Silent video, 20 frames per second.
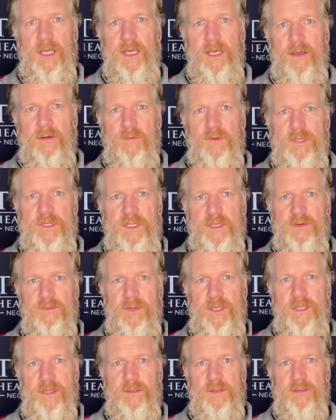we deal
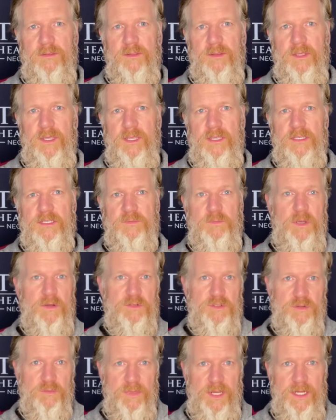with is
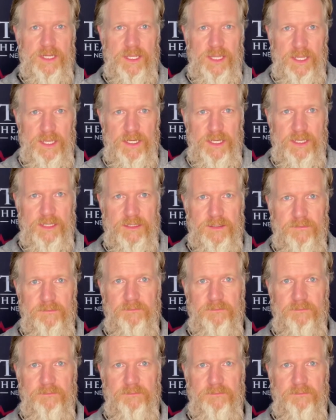post-traumatic headache,